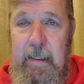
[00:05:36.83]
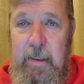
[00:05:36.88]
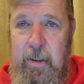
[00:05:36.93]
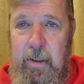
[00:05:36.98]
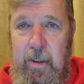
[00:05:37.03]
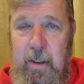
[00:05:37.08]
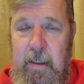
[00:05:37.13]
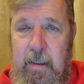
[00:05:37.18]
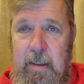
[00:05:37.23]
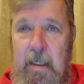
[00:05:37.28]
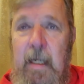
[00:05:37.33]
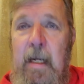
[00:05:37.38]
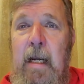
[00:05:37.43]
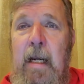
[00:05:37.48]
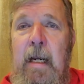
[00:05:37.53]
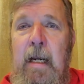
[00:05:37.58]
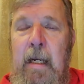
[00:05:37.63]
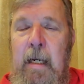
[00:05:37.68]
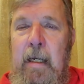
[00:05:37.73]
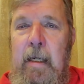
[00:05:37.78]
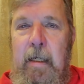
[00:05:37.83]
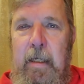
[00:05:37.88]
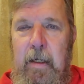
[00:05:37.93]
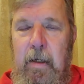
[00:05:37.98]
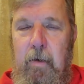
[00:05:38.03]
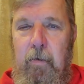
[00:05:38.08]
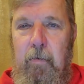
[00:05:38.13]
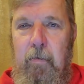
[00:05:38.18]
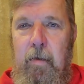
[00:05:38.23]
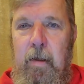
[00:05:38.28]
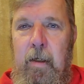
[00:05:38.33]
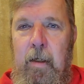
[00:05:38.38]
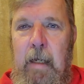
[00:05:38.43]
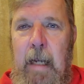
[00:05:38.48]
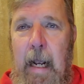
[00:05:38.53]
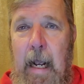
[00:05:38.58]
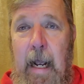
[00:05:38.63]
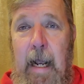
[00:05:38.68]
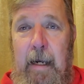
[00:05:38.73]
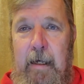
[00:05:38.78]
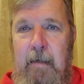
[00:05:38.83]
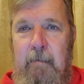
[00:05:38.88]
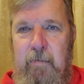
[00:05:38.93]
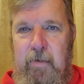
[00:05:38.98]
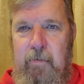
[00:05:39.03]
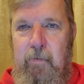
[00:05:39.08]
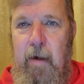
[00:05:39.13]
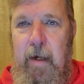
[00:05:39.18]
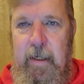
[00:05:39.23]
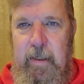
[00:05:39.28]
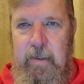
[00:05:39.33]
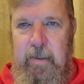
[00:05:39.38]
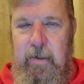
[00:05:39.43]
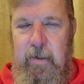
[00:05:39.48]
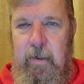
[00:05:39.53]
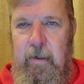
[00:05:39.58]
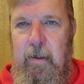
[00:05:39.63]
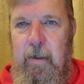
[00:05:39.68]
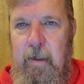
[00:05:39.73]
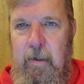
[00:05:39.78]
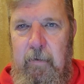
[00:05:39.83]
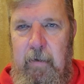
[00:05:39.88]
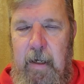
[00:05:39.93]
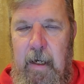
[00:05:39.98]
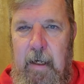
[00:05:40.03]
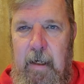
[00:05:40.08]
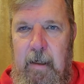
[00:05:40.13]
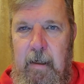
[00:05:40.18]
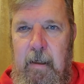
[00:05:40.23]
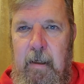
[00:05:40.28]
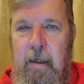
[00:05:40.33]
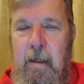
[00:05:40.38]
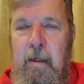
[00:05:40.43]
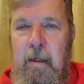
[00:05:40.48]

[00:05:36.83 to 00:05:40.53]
It's just, you know, Occam's razor, okay?